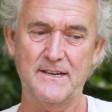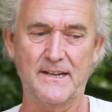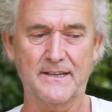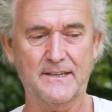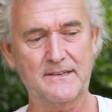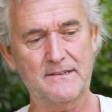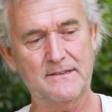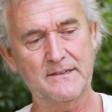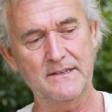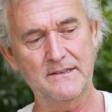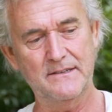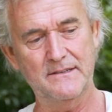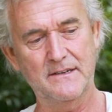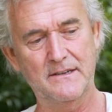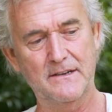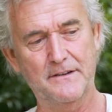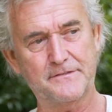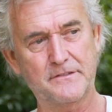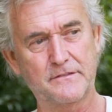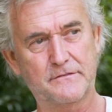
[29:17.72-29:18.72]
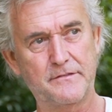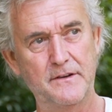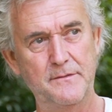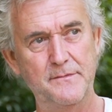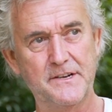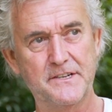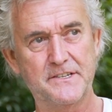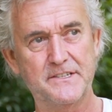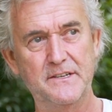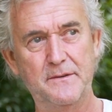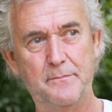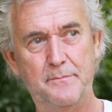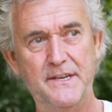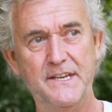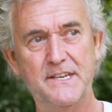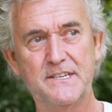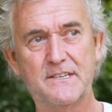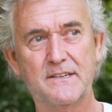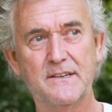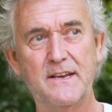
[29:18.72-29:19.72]
like after 3 minutes in the
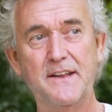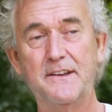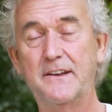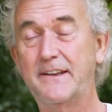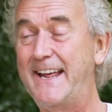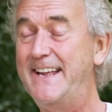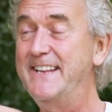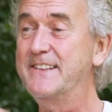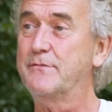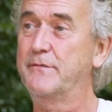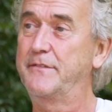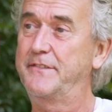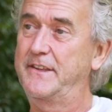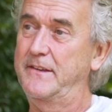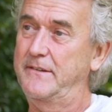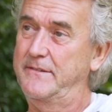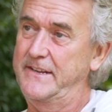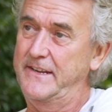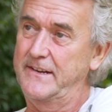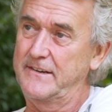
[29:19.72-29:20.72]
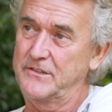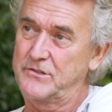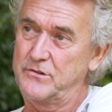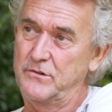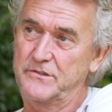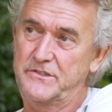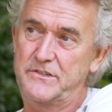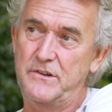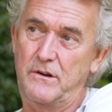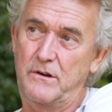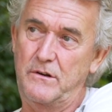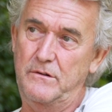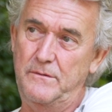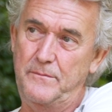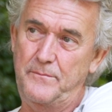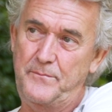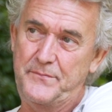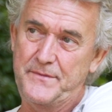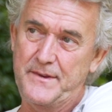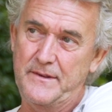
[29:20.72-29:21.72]
piece, and it ends with the English horn solo.
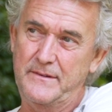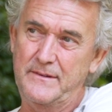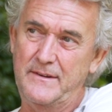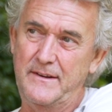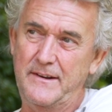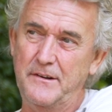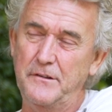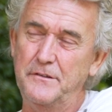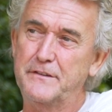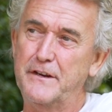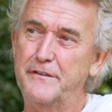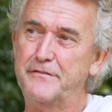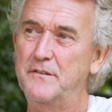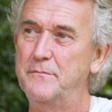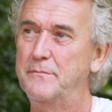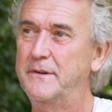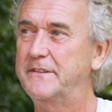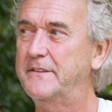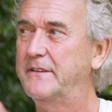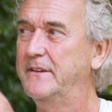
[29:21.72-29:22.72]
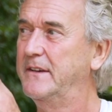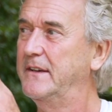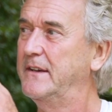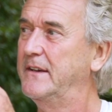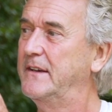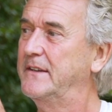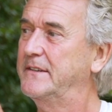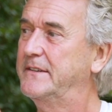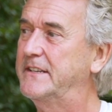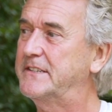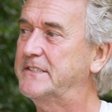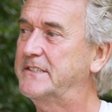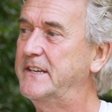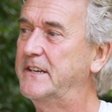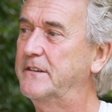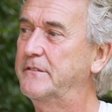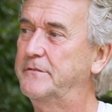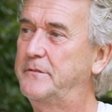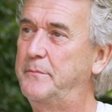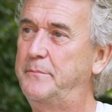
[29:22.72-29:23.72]
A little different, but that's the
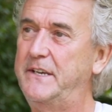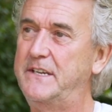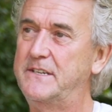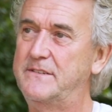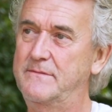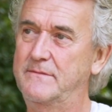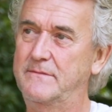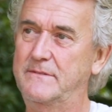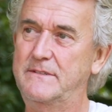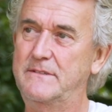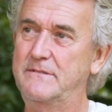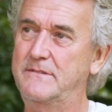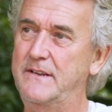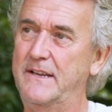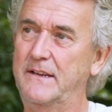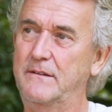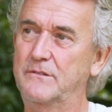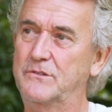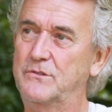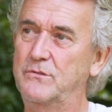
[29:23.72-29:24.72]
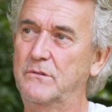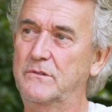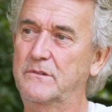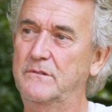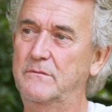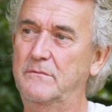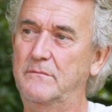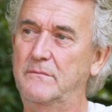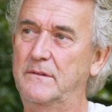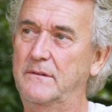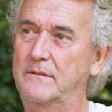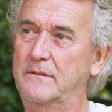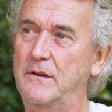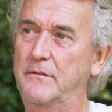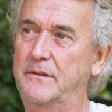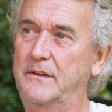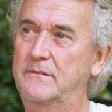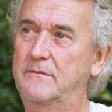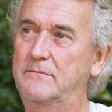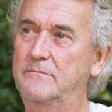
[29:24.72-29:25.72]
end of the piece. The English horn
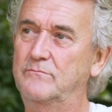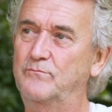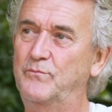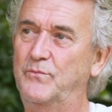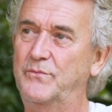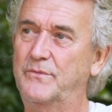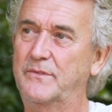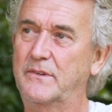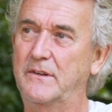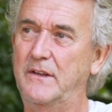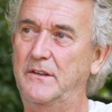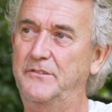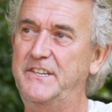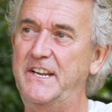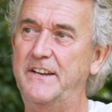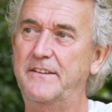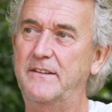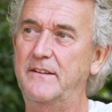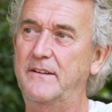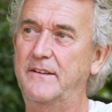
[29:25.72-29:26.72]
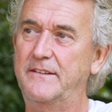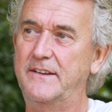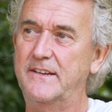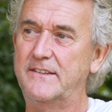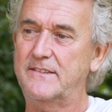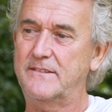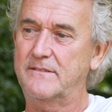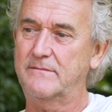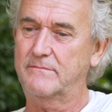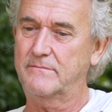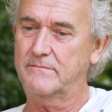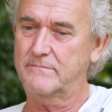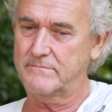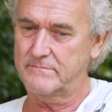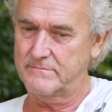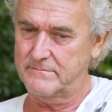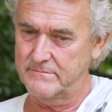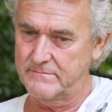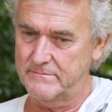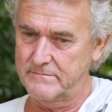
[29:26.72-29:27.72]
going on the end. That's
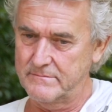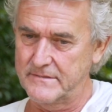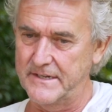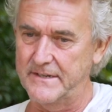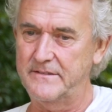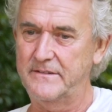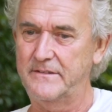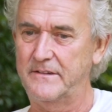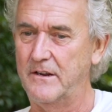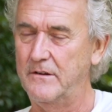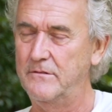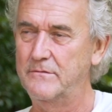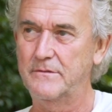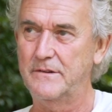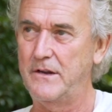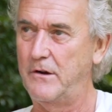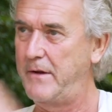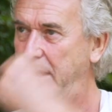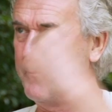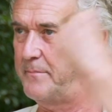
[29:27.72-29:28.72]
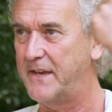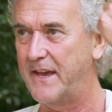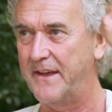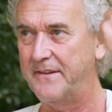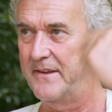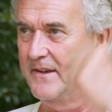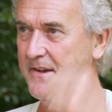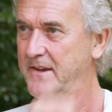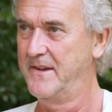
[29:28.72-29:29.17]
it, you know, no happy end.